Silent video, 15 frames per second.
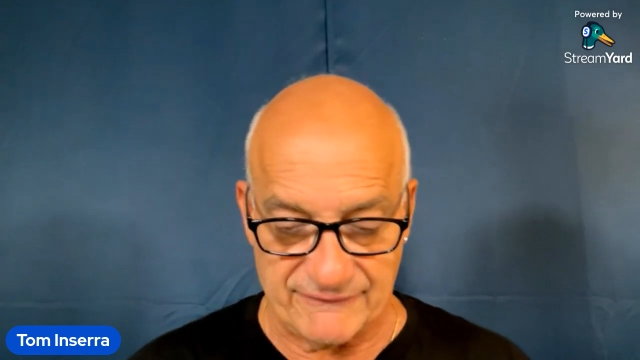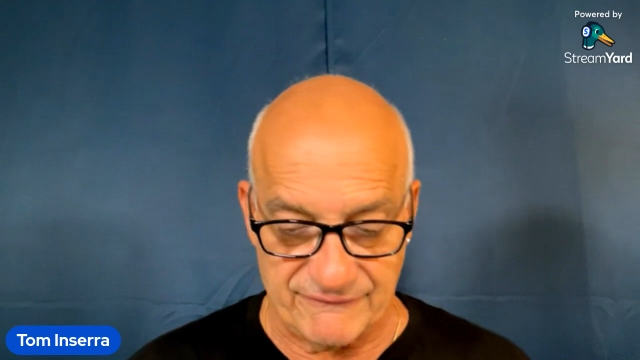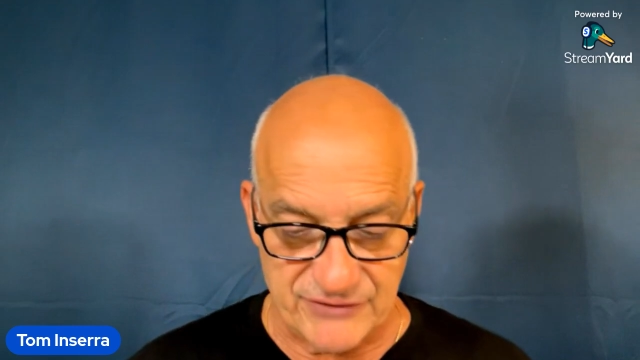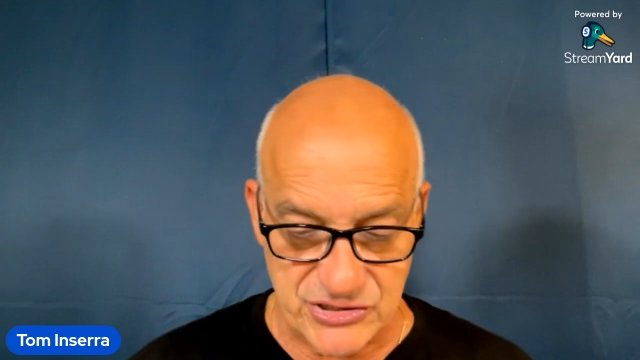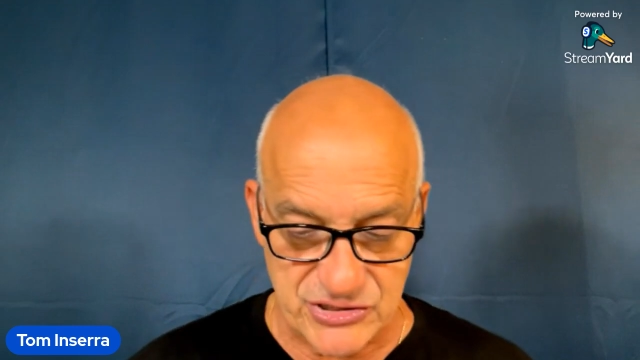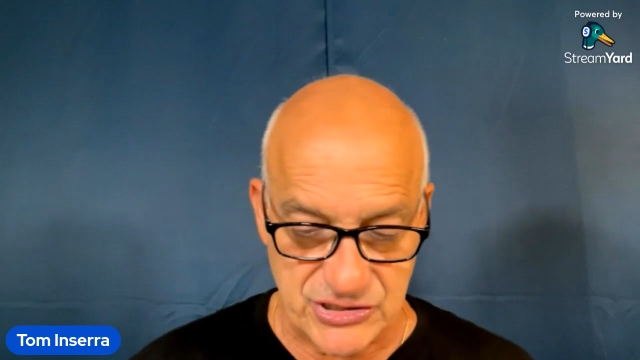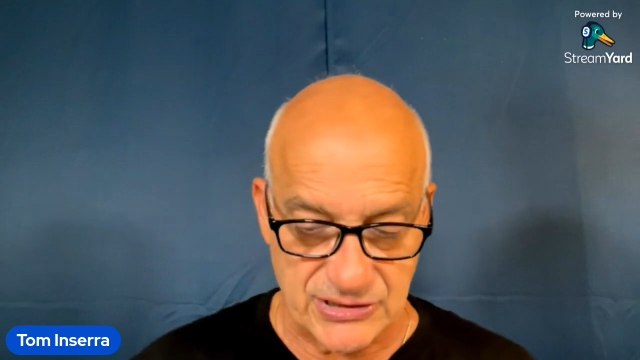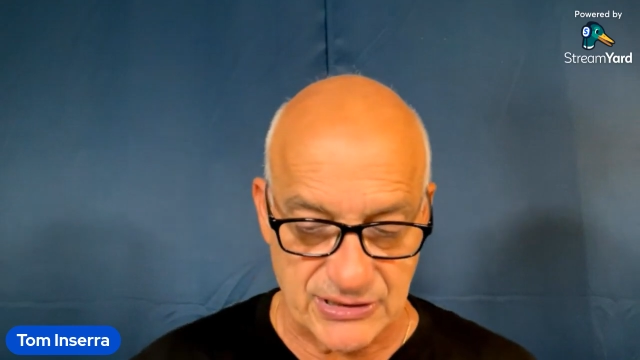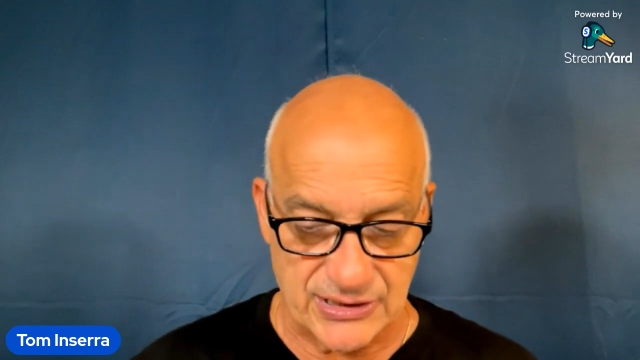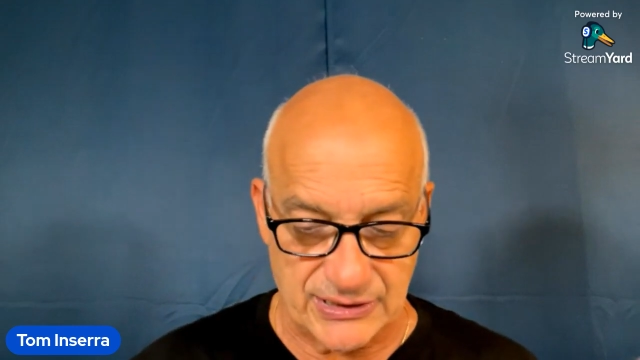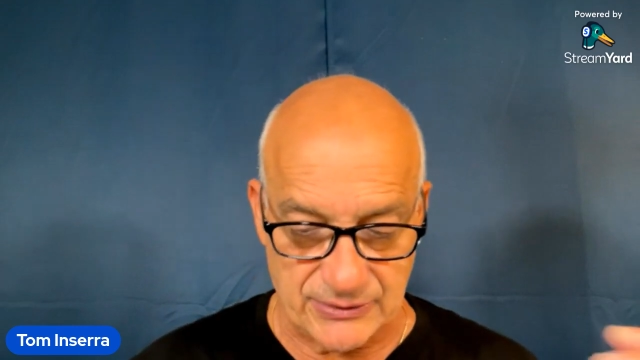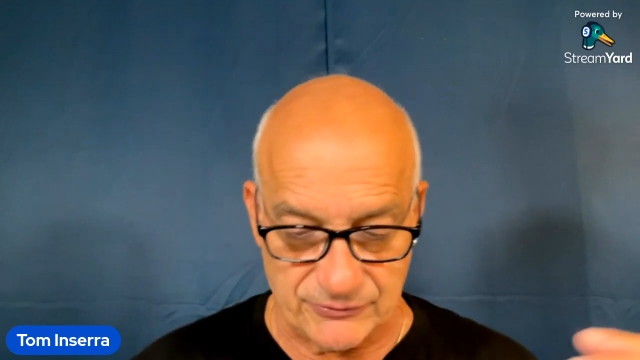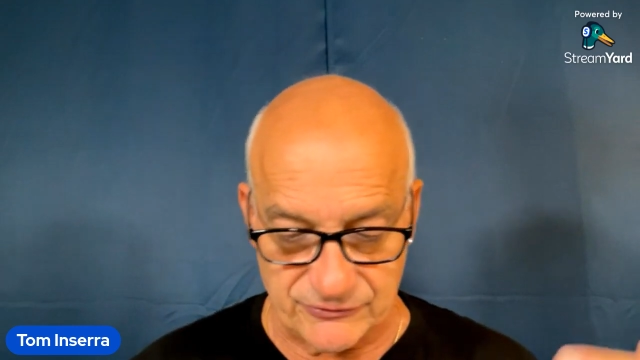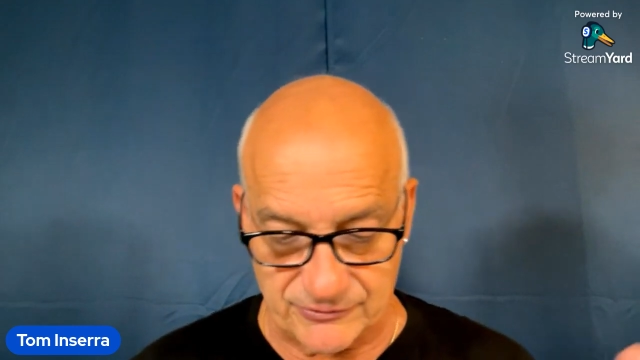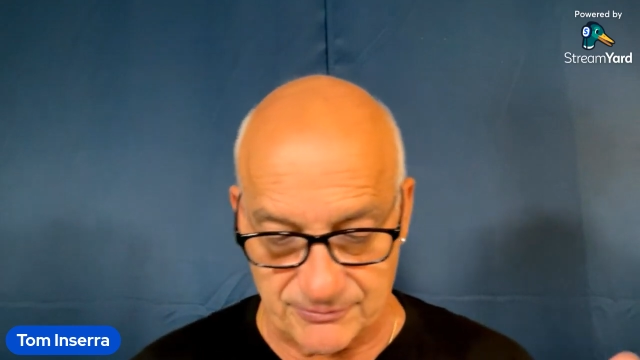vision and
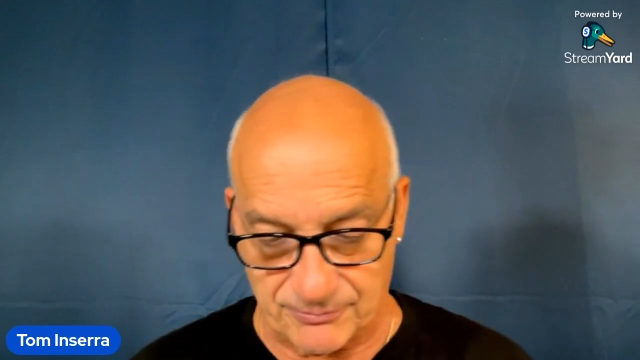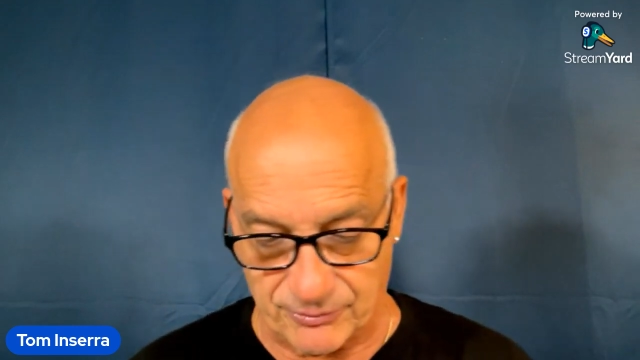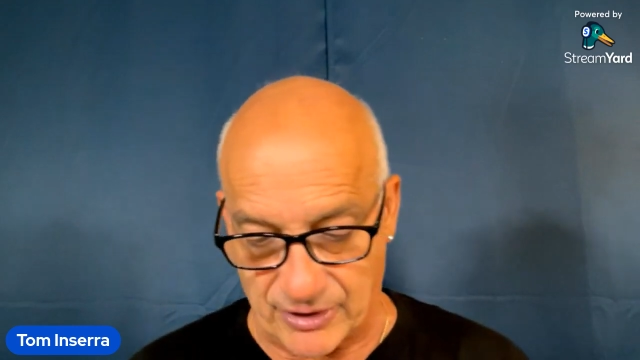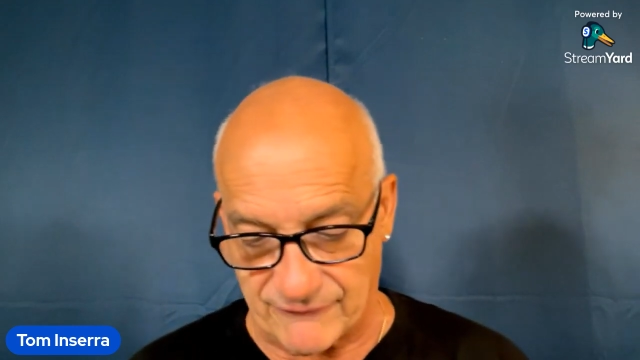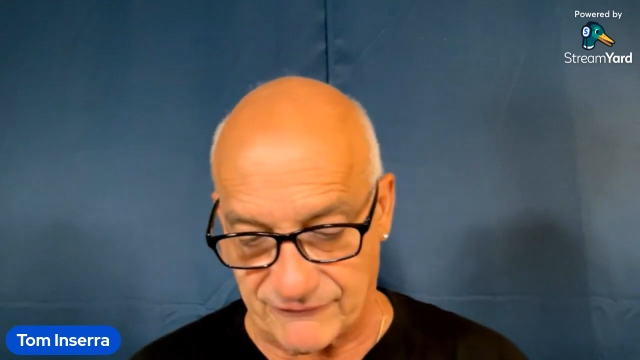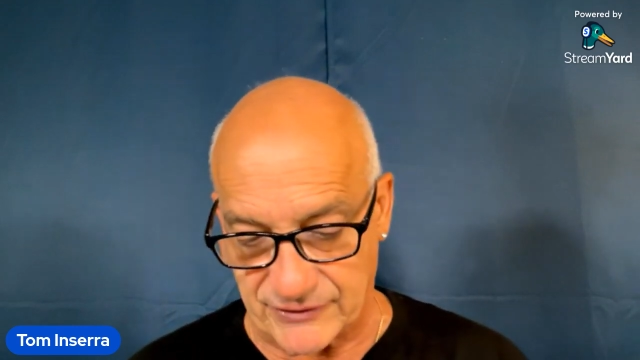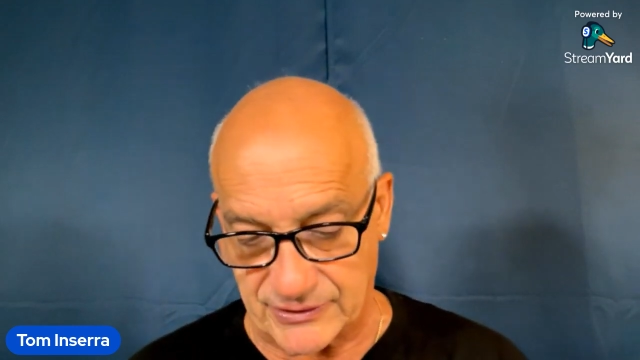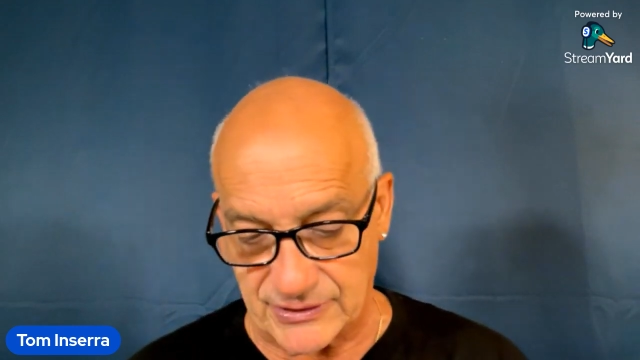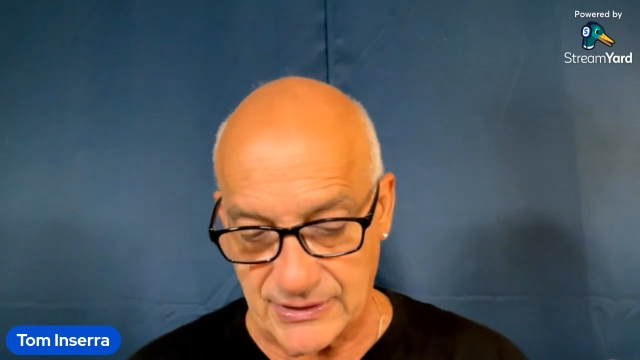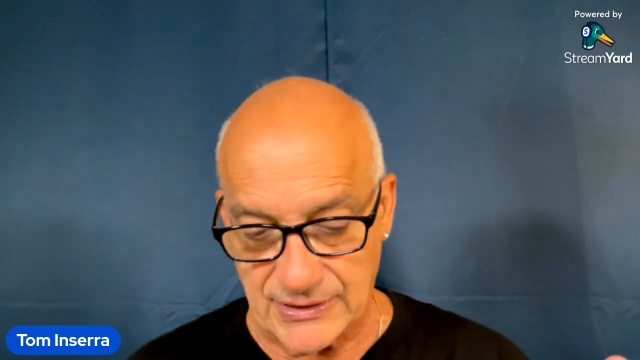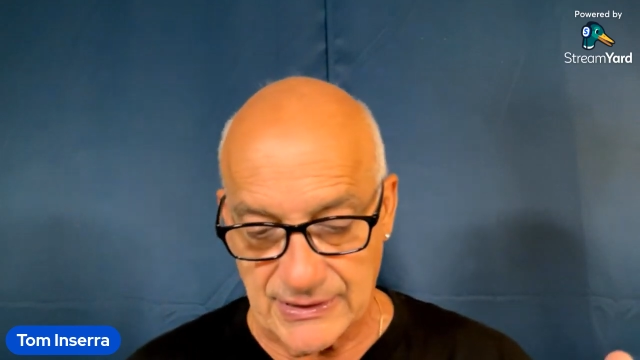he was the prophet.